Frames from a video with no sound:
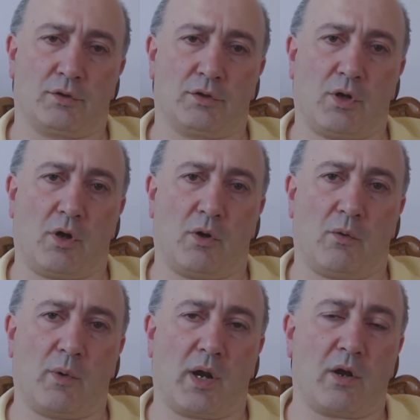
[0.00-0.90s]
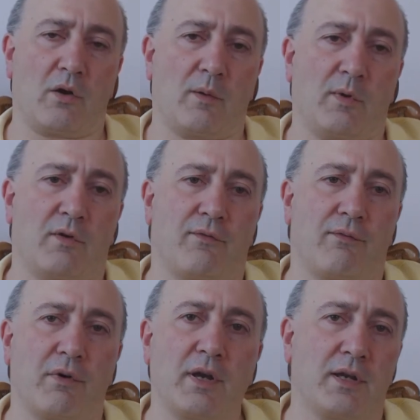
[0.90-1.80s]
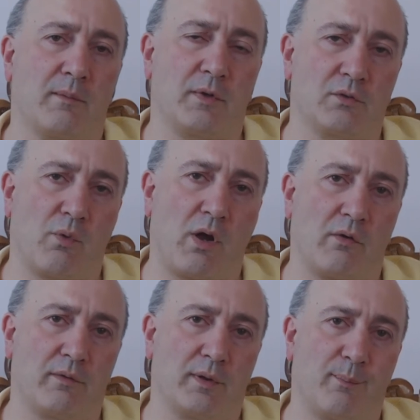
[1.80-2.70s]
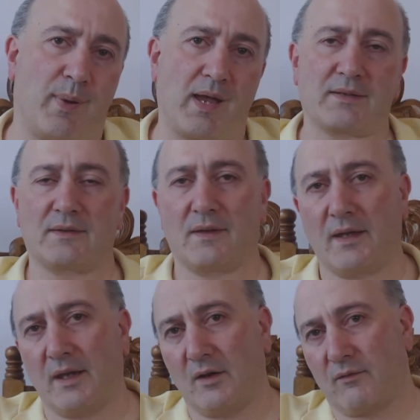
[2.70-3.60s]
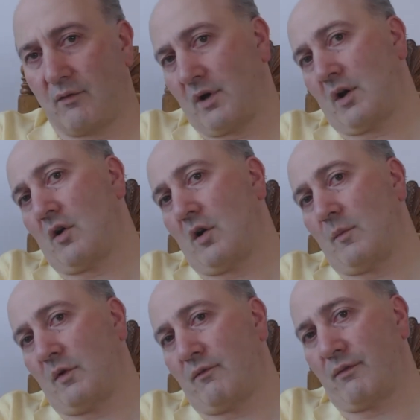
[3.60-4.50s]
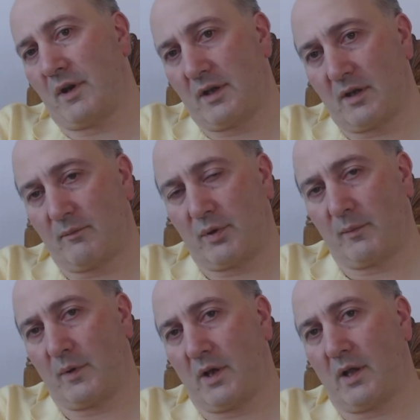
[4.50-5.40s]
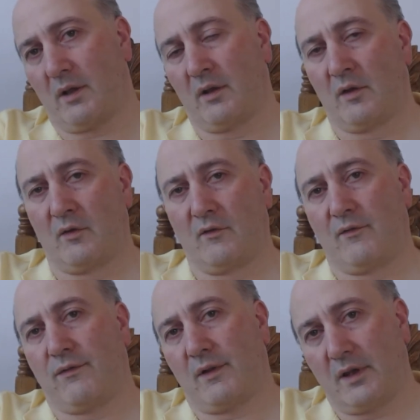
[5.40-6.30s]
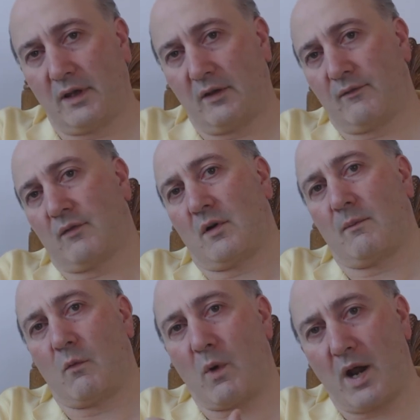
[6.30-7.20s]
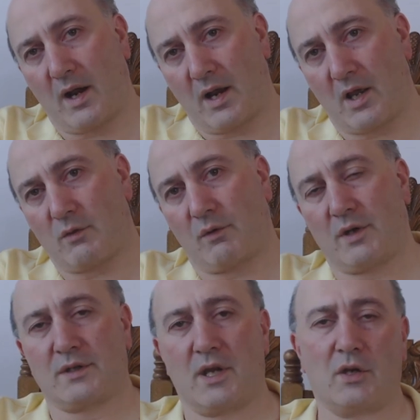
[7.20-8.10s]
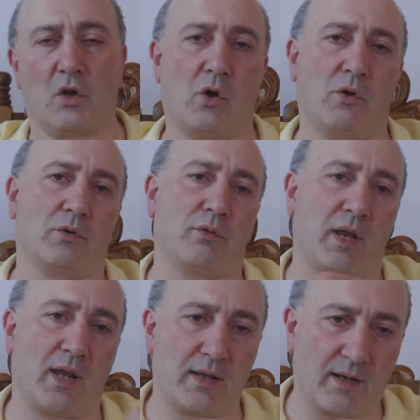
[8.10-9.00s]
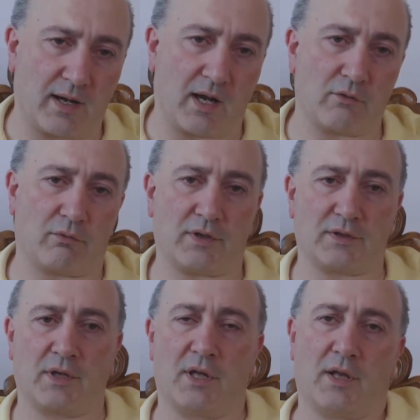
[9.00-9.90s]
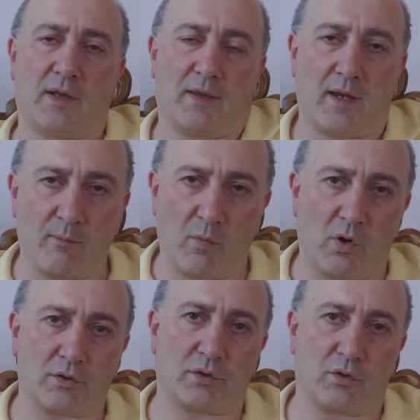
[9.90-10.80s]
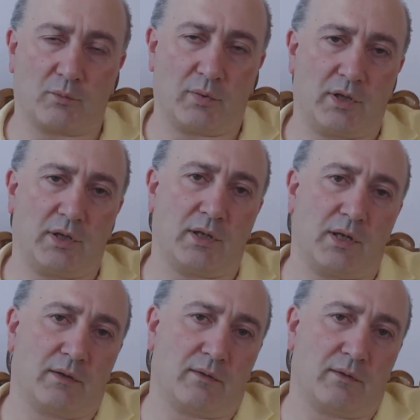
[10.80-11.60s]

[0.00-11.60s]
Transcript: So economic freedom is one of the best thing. For economic freedom, people flee from one countries and go to another countries. They must to be